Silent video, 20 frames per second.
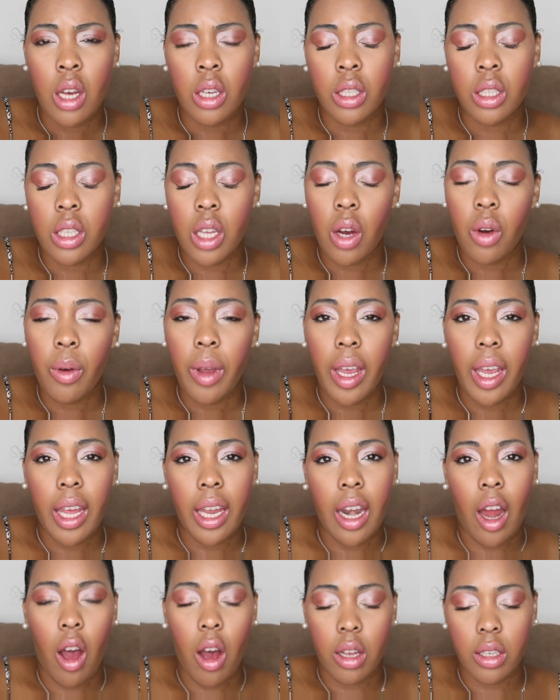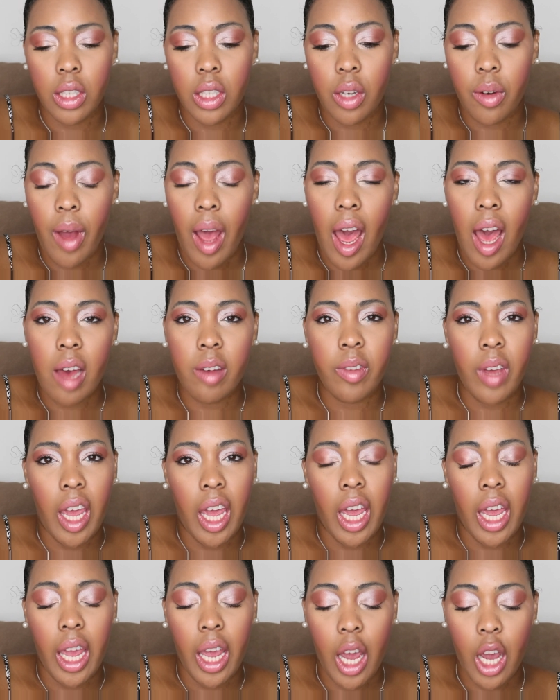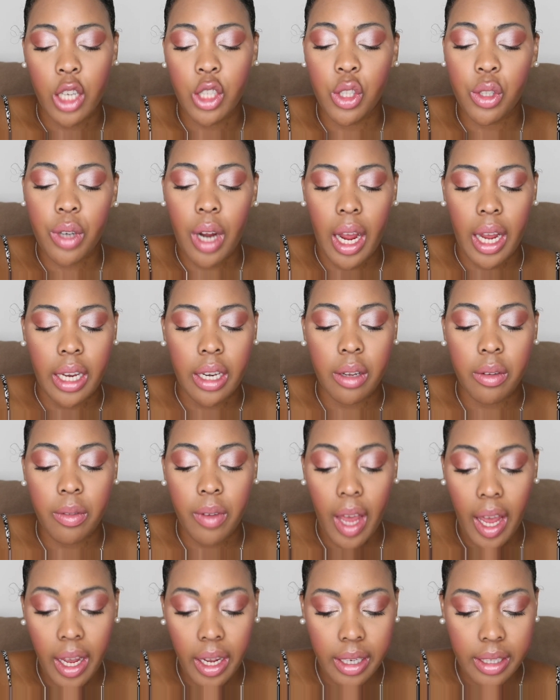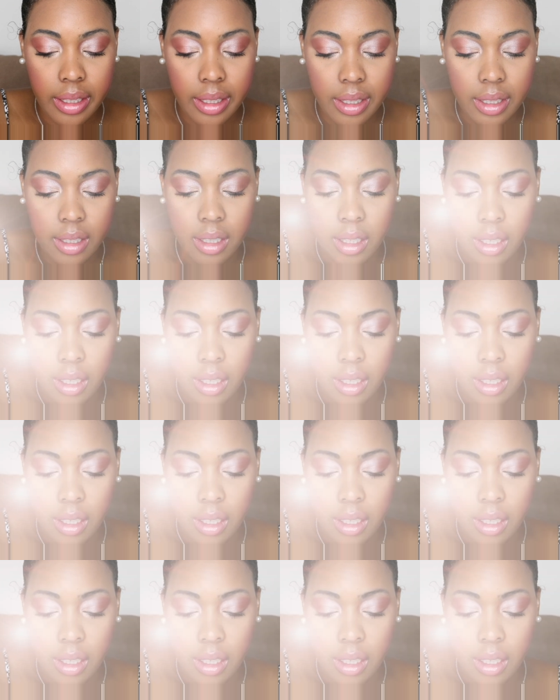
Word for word: So it can also have a drying effect.